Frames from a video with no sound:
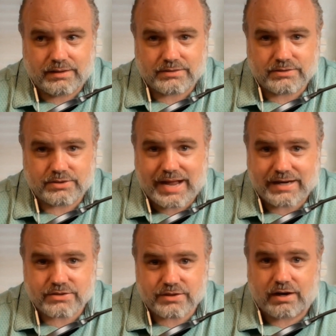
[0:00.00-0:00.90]

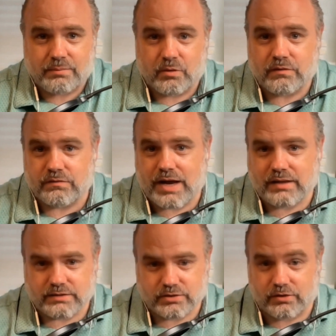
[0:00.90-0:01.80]
stocks are more
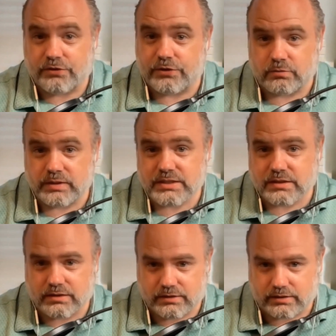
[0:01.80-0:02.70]
volatile. They're
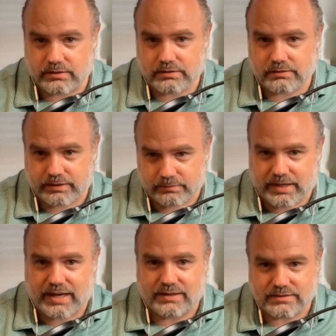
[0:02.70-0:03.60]
riskier than
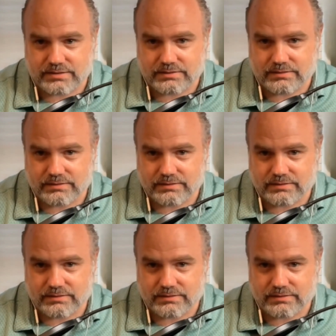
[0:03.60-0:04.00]
bonds.